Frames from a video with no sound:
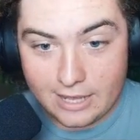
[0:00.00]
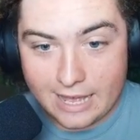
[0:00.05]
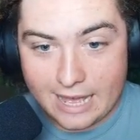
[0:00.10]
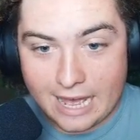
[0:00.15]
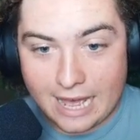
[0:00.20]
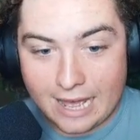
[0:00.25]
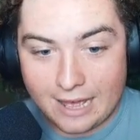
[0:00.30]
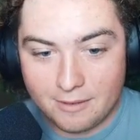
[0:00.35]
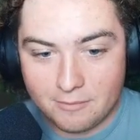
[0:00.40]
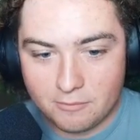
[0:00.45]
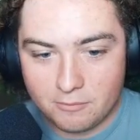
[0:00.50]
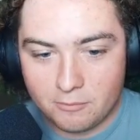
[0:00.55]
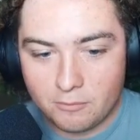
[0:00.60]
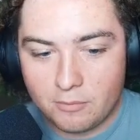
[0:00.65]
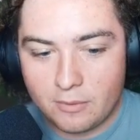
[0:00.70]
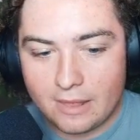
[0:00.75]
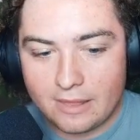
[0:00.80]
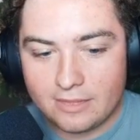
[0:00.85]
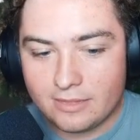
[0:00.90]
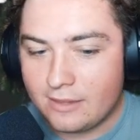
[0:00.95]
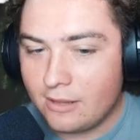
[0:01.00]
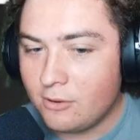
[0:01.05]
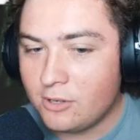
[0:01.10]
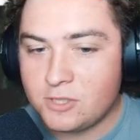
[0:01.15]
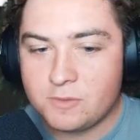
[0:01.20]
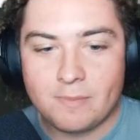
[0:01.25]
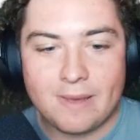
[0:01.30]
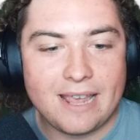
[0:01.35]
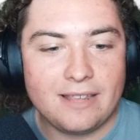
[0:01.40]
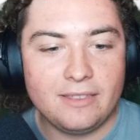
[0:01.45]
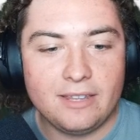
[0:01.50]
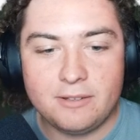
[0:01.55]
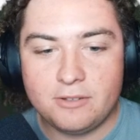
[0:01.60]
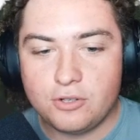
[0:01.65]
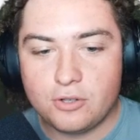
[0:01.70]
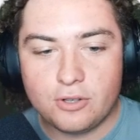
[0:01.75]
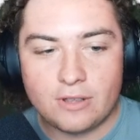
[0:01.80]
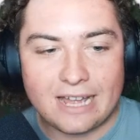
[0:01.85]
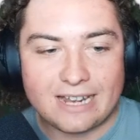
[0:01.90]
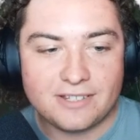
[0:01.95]
Yeah, it was mainly
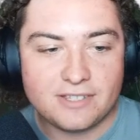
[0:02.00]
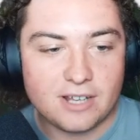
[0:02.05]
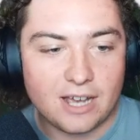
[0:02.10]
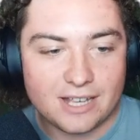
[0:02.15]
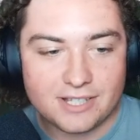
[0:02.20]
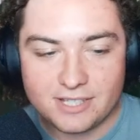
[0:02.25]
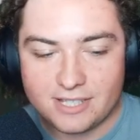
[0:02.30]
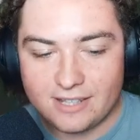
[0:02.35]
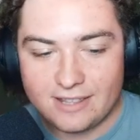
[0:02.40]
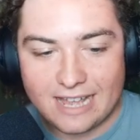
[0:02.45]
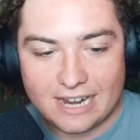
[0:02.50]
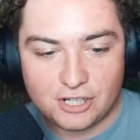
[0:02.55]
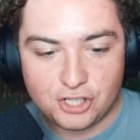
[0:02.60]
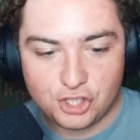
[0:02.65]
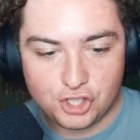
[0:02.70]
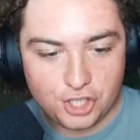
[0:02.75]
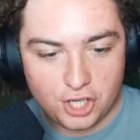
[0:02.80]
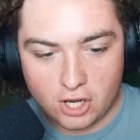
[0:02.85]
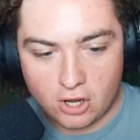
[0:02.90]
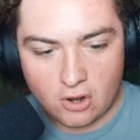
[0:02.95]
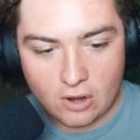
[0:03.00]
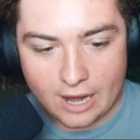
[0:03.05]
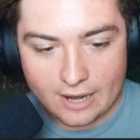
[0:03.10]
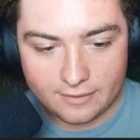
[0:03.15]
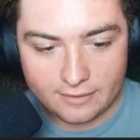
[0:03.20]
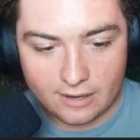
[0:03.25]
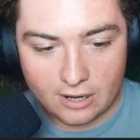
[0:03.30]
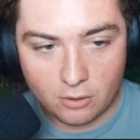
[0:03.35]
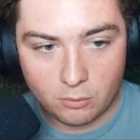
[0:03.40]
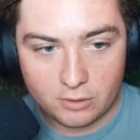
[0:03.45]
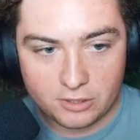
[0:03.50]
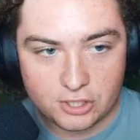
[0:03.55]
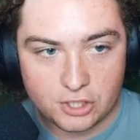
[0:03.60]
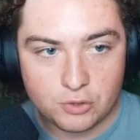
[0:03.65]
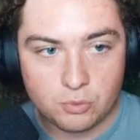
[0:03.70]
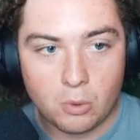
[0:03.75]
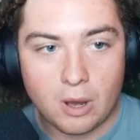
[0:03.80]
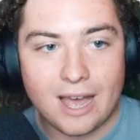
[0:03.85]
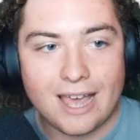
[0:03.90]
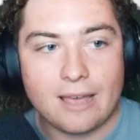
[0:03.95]
due to that dust and that shear right there, which
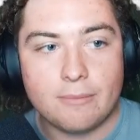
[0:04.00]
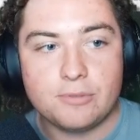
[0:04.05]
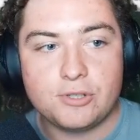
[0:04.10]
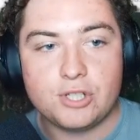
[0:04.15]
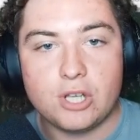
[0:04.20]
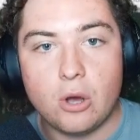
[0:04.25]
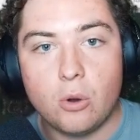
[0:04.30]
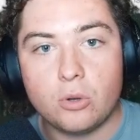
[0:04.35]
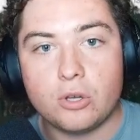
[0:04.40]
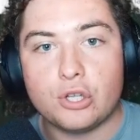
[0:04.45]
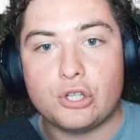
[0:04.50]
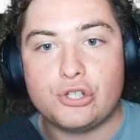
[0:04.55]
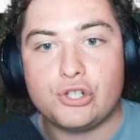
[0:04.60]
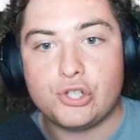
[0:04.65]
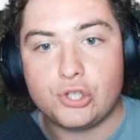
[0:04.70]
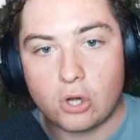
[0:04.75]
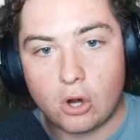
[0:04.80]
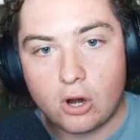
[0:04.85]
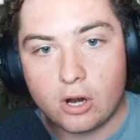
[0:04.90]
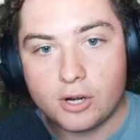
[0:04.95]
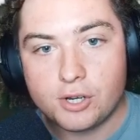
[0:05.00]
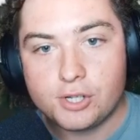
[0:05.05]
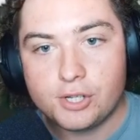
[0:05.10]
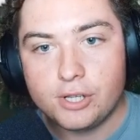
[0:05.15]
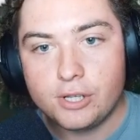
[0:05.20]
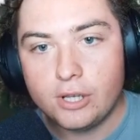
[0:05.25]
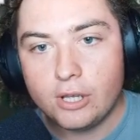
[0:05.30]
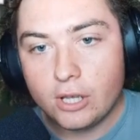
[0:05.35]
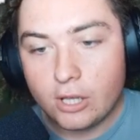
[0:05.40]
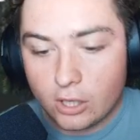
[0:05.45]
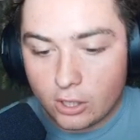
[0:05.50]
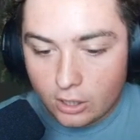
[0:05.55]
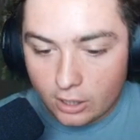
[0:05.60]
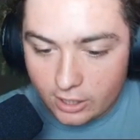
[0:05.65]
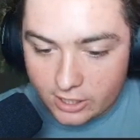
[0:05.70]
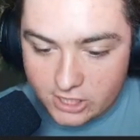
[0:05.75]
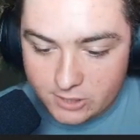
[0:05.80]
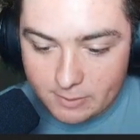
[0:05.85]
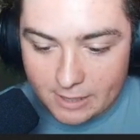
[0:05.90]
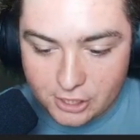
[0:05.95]
is why I'm so concerned,
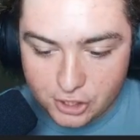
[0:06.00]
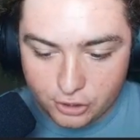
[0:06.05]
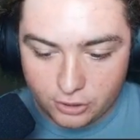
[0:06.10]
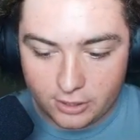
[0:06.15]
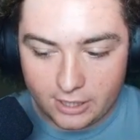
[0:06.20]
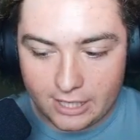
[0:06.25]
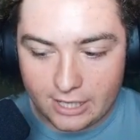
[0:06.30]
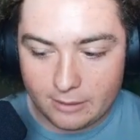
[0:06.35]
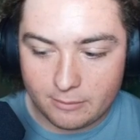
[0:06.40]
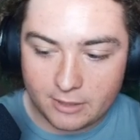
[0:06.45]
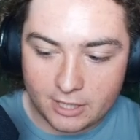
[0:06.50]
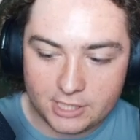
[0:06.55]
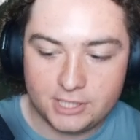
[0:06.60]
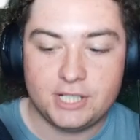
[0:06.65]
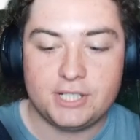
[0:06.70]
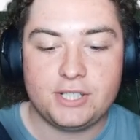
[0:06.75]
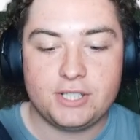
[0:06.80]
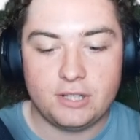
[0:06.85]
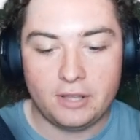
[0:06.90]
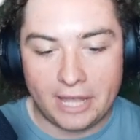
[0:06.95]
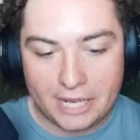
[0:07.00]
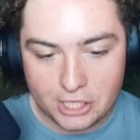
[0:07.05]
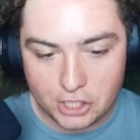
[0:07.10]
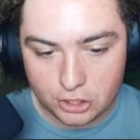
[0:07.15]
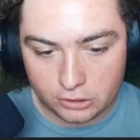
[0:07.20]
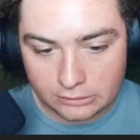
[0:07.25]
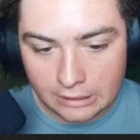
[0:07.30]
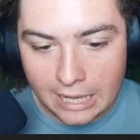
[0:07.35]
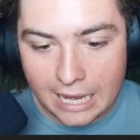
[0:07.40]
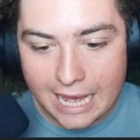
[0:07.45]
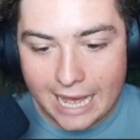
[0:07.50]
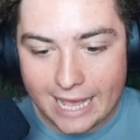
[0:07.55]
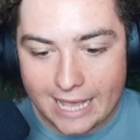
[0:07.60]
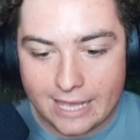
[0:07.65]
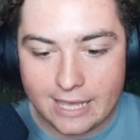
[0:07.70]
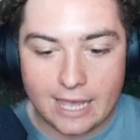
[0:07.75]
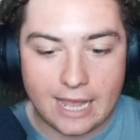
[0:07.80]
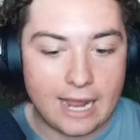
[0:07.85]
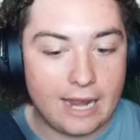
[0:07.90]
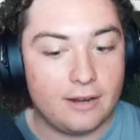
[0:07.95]
especially because it's late
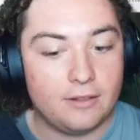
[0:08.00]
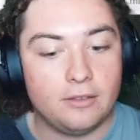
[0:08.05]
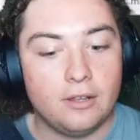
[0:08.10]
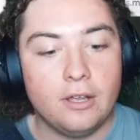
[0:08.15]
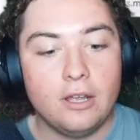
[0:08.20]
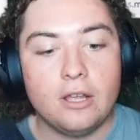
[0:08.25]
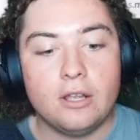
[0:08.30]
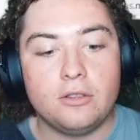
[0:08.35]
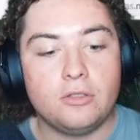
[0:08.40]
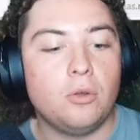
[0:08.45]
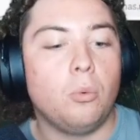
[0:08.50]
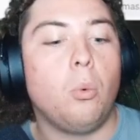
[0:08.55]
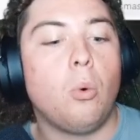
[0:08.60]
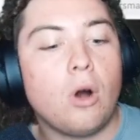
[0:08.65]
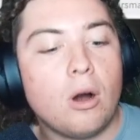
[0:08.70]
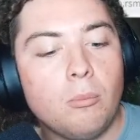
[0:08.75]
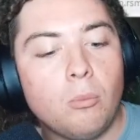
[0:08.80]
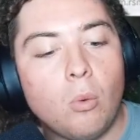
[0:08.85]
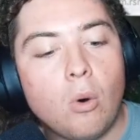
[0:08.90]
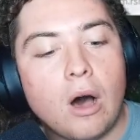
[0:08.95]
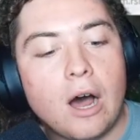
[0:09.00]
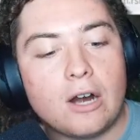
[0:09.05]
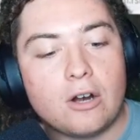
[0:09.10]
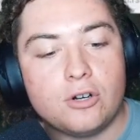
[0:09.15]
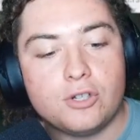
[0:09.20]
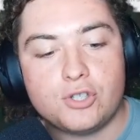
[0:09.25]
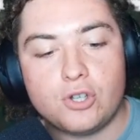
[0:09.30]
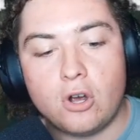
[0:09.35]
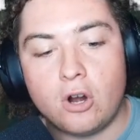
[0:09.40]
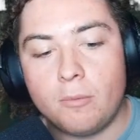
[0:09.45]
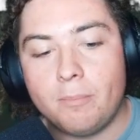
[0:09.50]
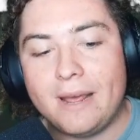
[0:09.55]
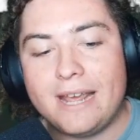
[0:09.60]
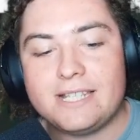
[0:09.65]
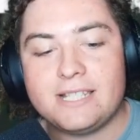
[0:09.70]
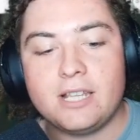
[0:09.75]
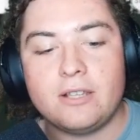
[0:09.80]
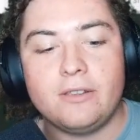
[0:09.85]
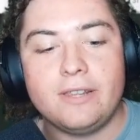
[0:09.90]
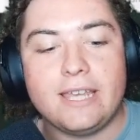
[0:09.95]
July and the warm waters are
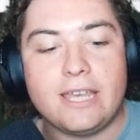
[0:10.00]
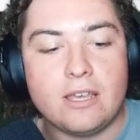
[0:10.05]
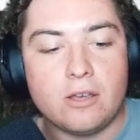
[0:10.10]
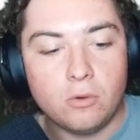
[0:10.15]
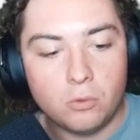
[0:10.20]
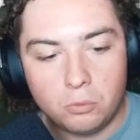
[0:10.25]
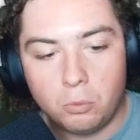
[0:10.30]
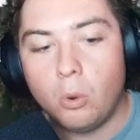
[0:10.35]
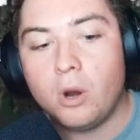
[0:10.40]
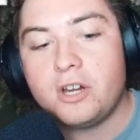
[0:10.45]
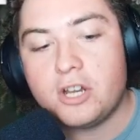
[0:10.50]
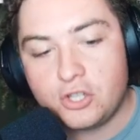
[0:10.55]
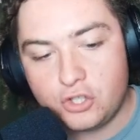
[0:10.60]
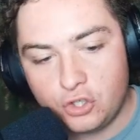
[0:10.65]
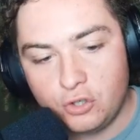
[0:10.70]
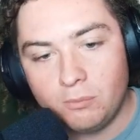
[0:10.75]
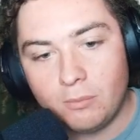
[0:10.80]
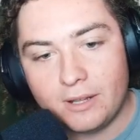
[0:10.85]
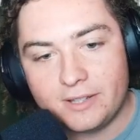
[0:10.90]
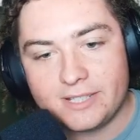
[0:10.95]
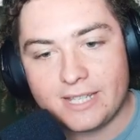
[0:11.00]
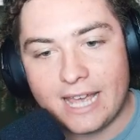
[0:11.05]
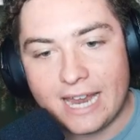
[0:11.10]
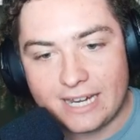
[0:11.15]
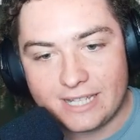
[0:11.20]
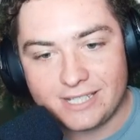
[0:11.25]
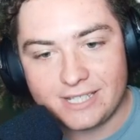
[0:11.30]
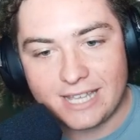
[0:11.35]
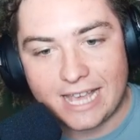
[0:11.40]
basically one to two months ahead of